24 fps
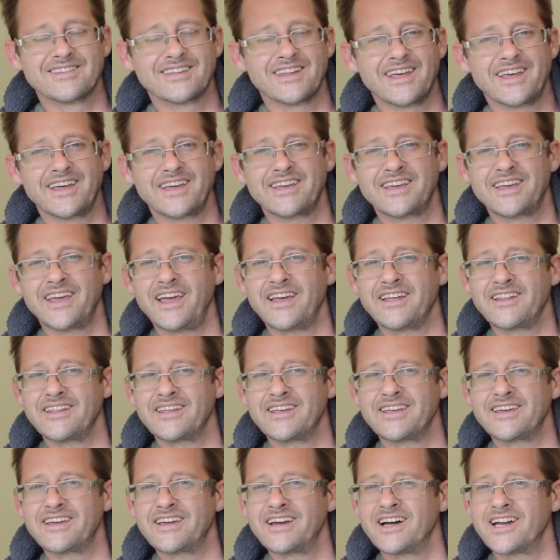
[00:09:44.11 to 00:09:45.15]
they
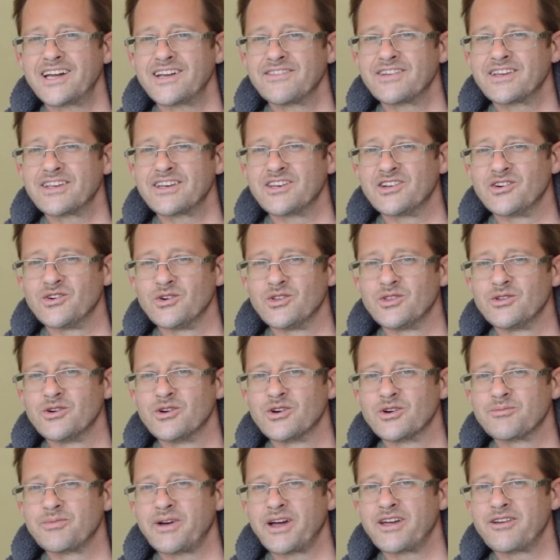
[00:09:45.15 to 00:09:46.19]
kind of ignore the
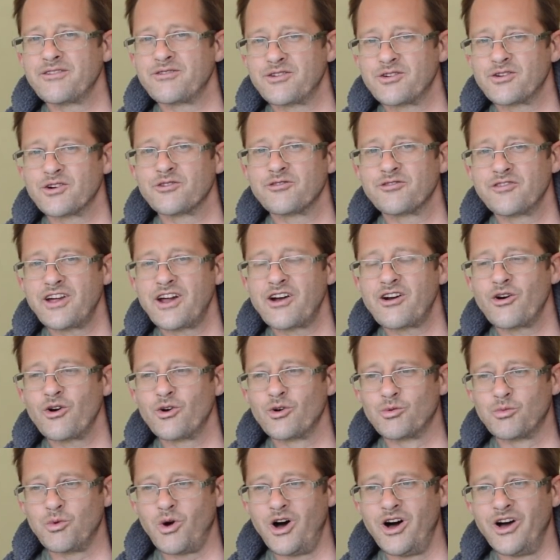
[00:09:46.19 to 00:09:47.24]
hook bait for a fair
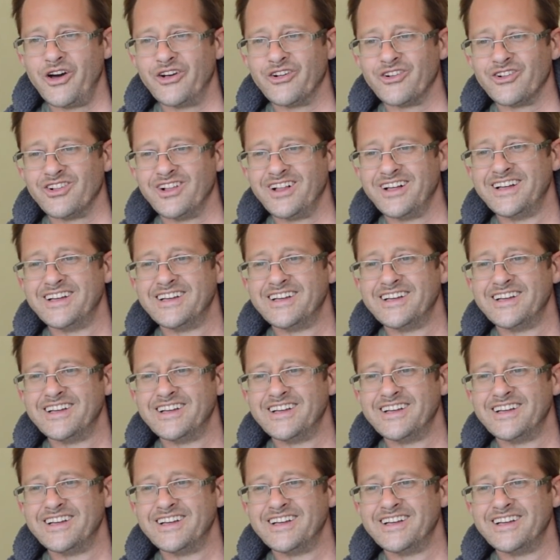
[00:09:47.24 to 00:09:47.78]
old while.